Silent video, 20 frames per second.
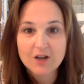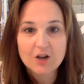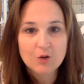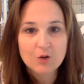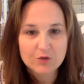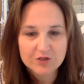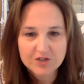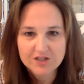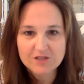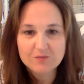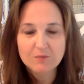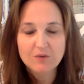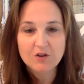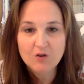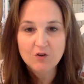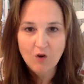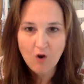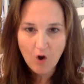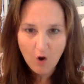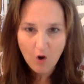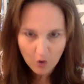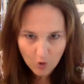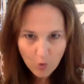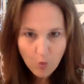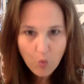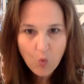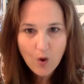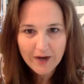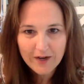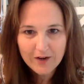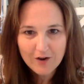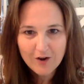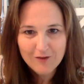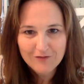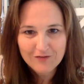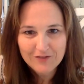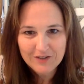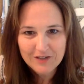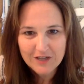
which has been quite often